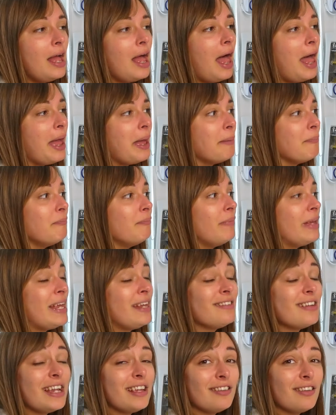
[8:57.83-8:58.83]

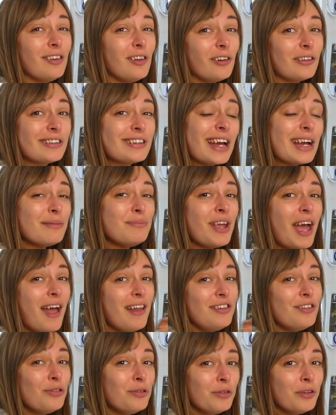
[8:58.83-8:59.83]
It takes a long time to
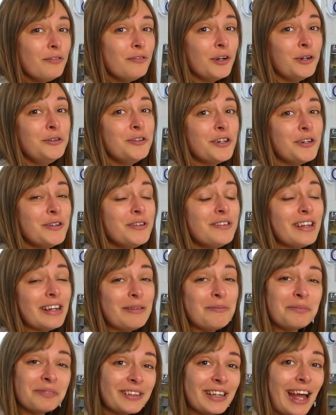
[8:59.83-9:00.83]
edit all the photos and
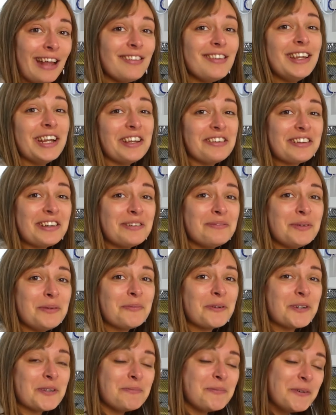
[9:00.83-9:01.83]
I'm guessing that's gonna be
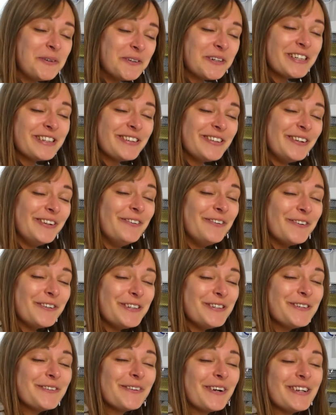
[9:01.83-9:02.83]
pretty boring too for
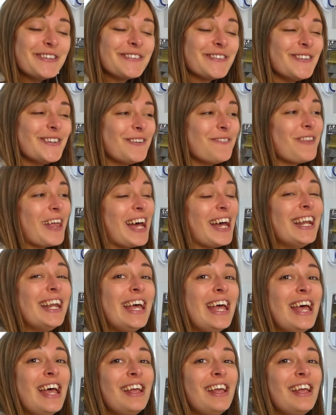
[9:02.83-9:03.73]
you to watch all of that.